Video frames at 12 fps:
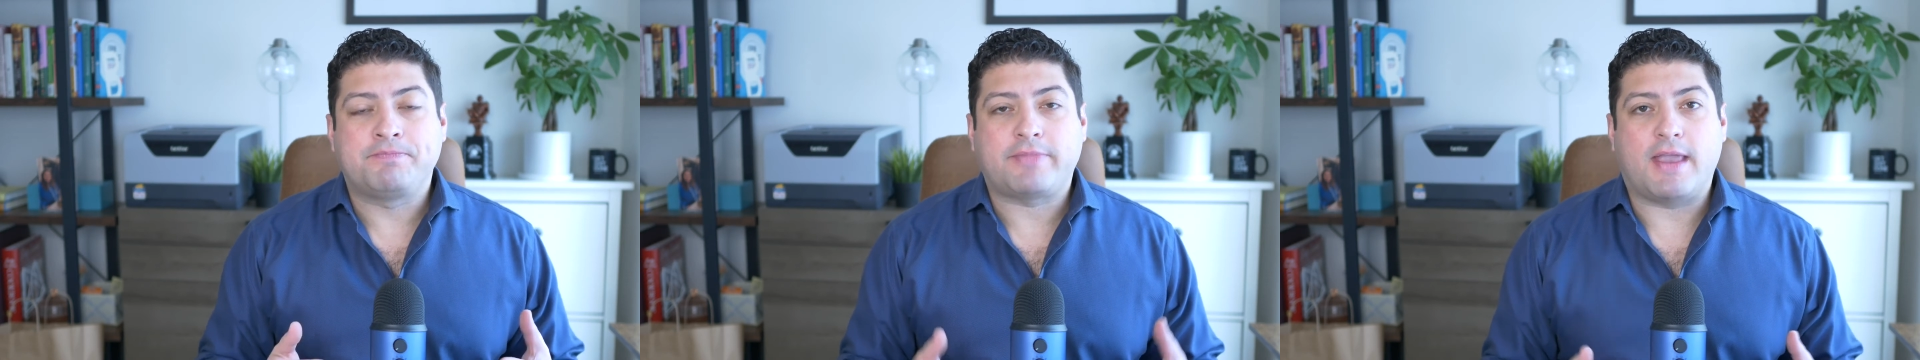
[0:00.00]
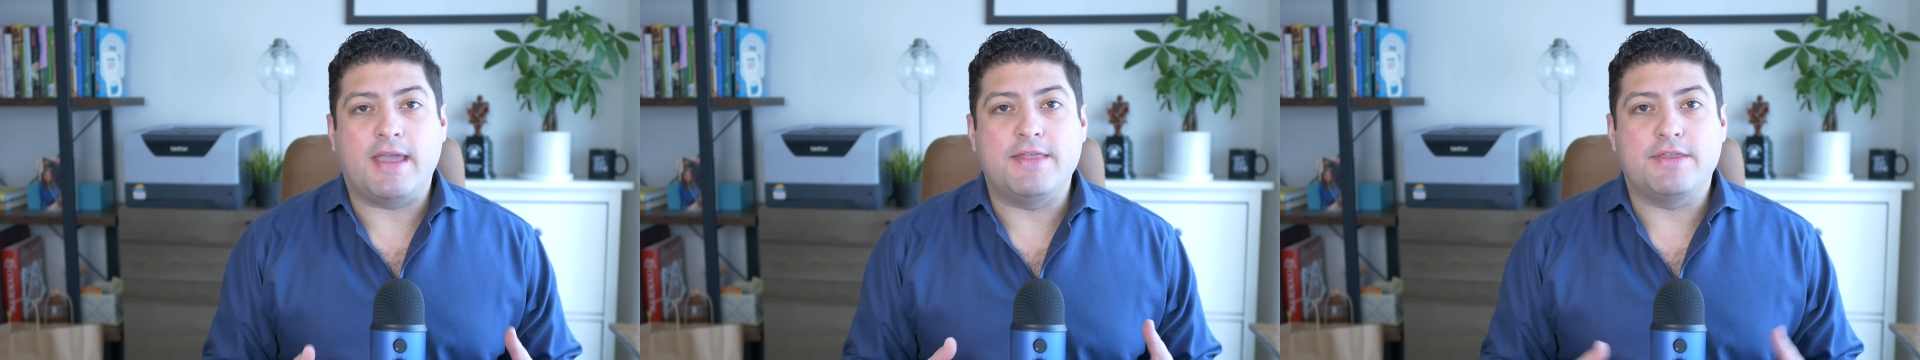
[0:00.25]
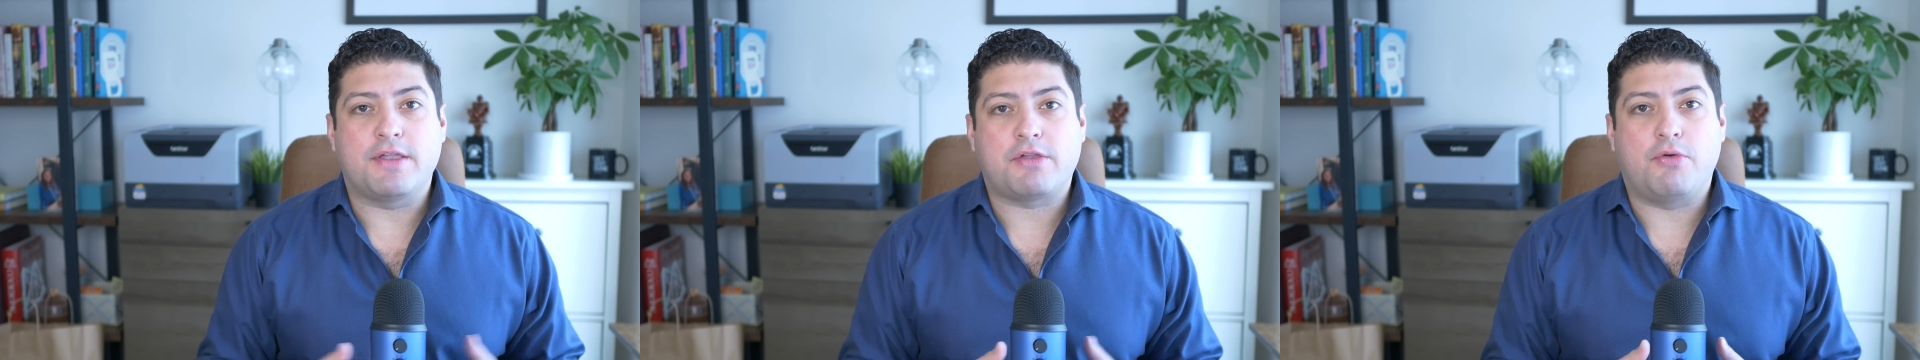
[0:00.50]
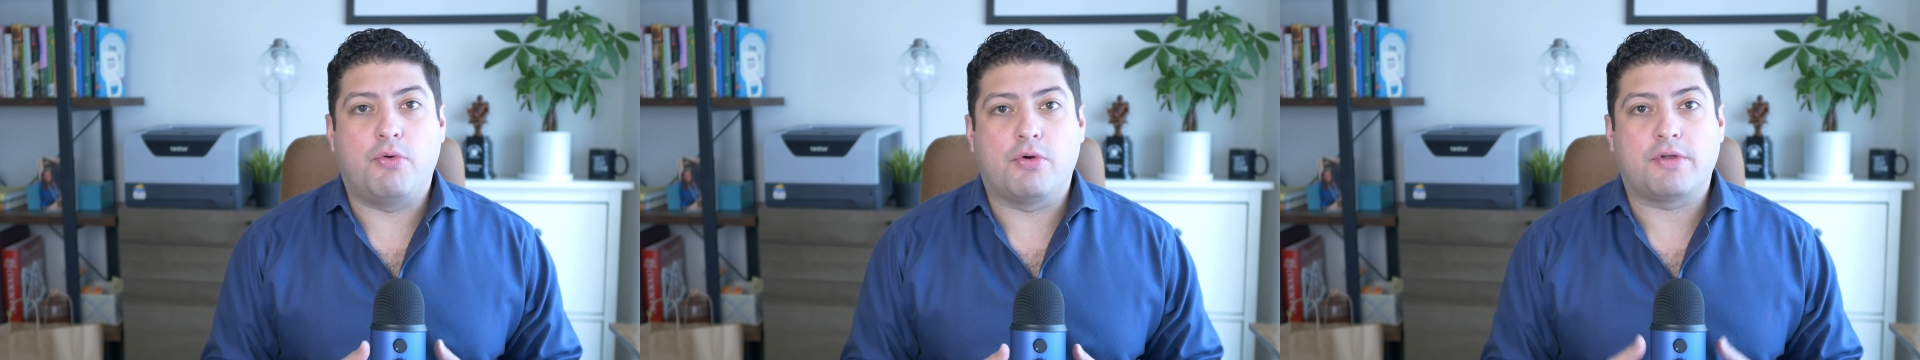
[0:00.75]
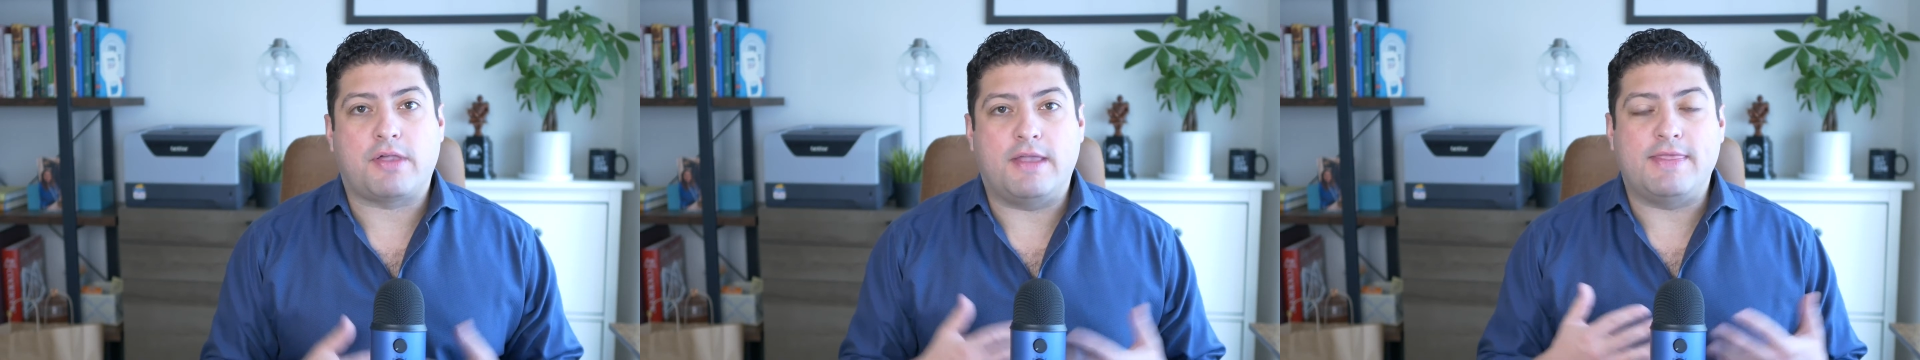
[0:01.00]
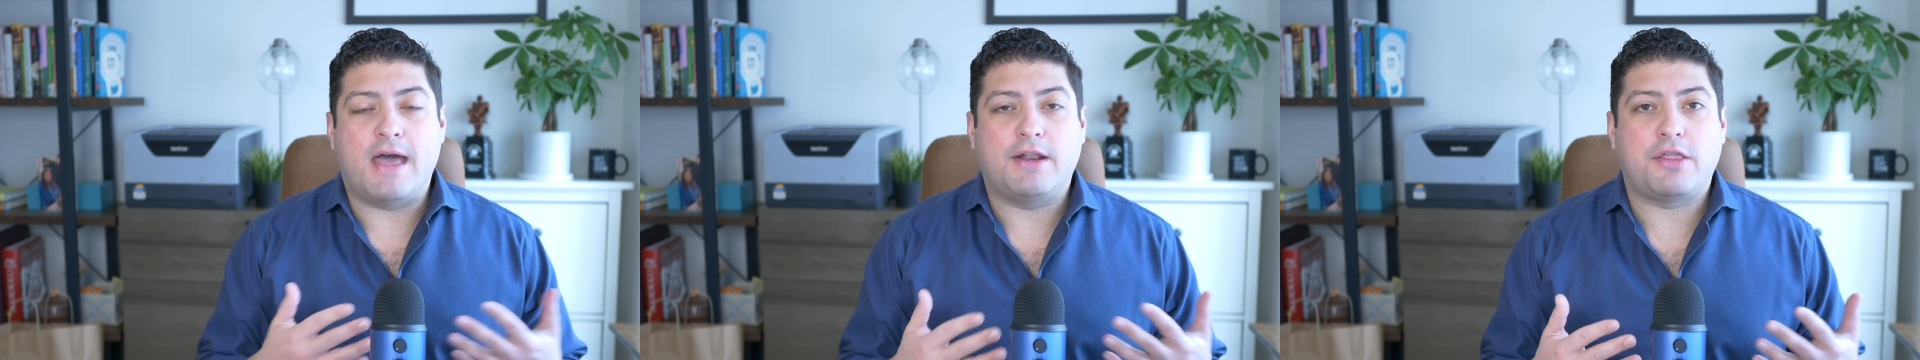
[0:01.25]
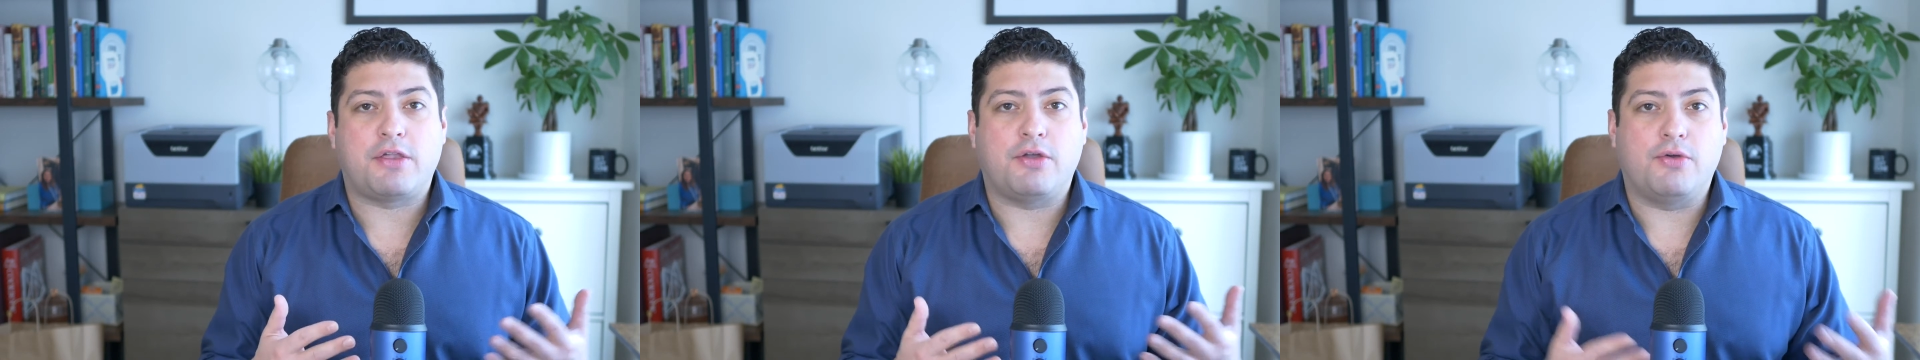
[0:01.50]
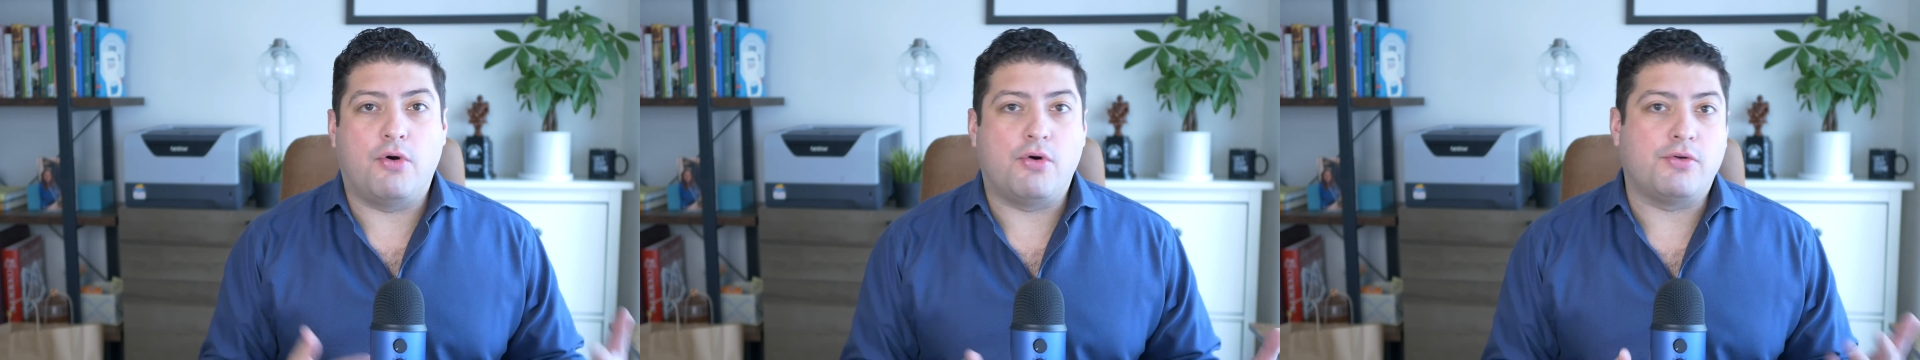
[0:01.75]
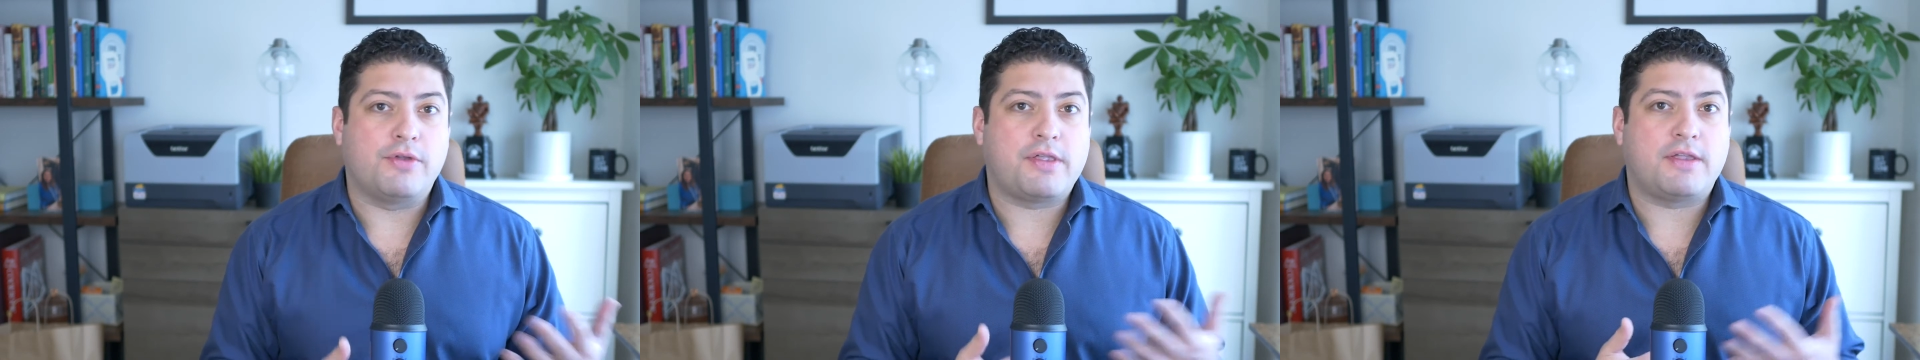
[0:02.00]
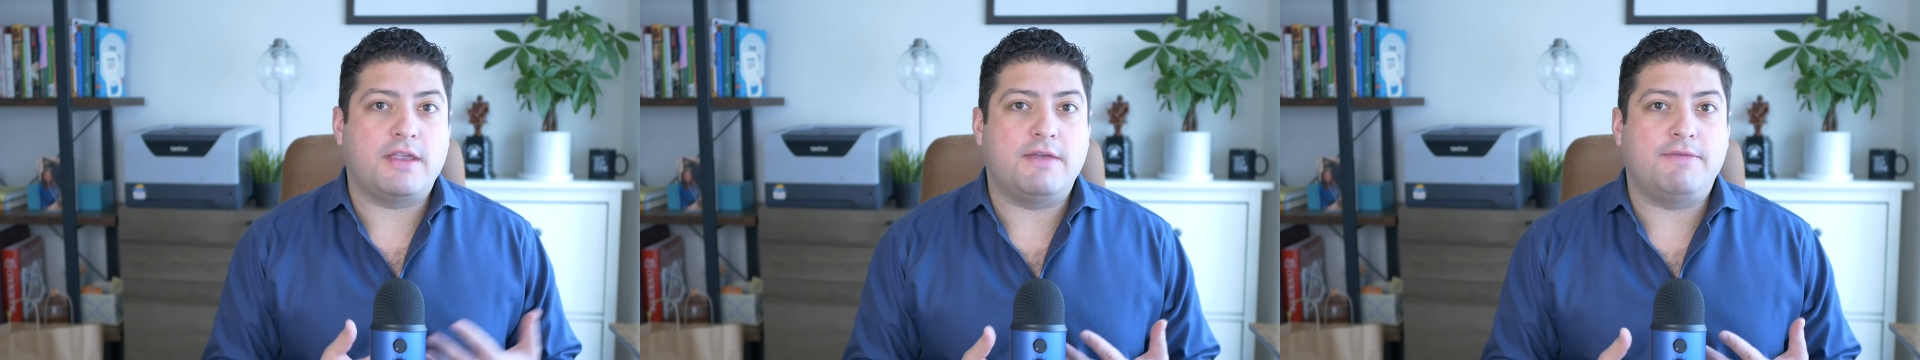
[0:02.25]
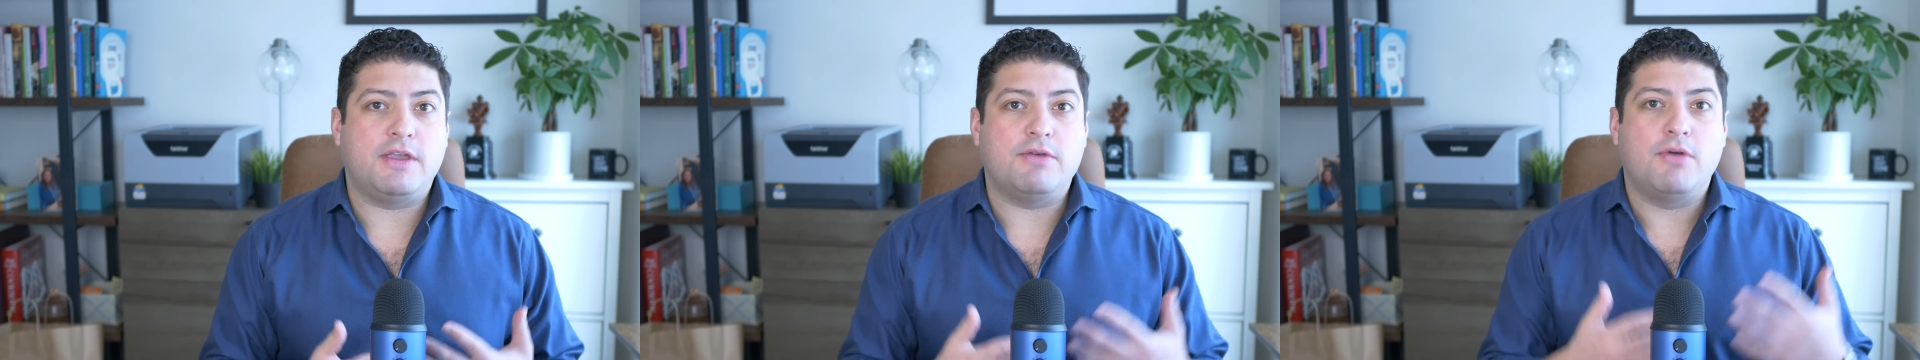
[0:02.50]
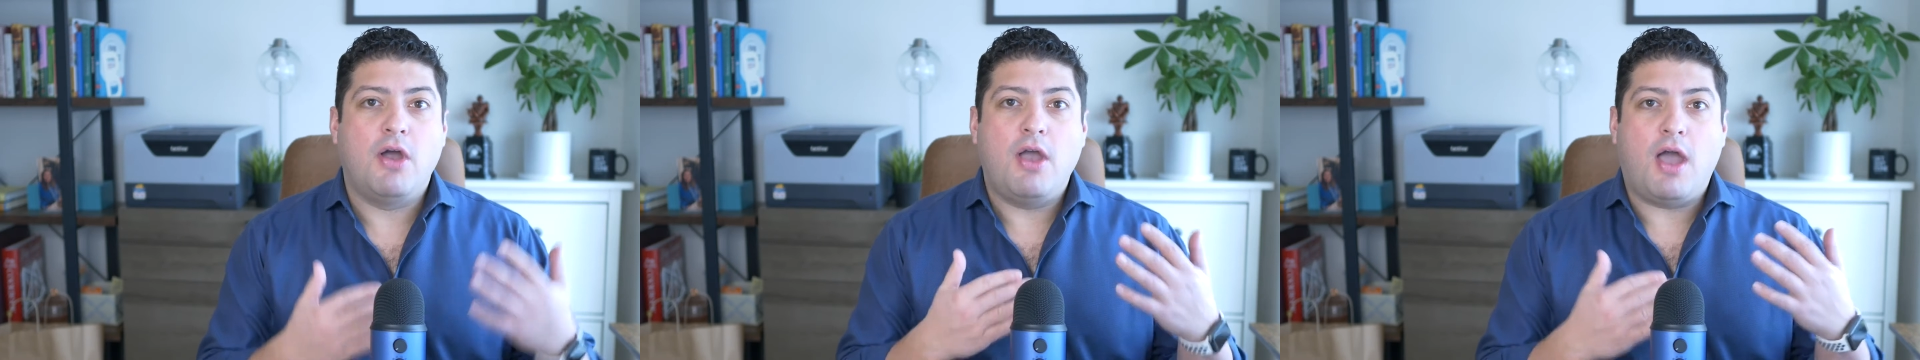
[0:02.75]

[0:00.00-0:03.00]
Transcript: in this course, and that is the goal, is to give you